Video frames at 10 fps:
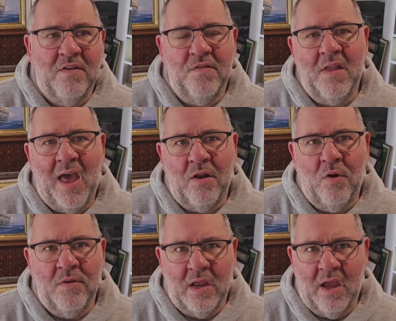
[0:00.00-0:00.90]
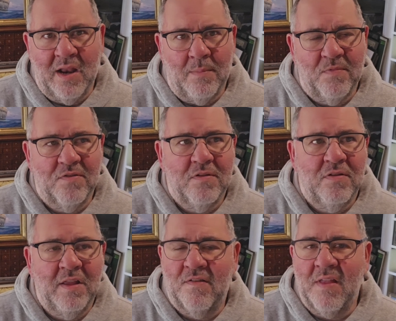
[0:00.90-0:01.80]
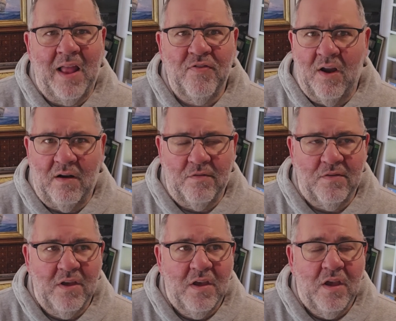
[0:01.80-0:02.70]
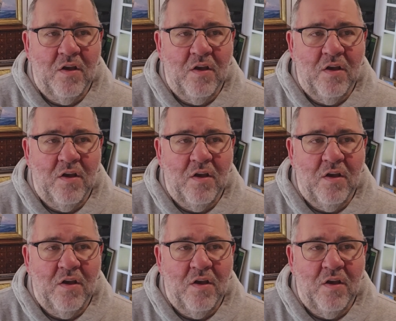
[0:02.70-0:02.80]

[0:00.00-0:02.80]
does not own the items. It's not theirs.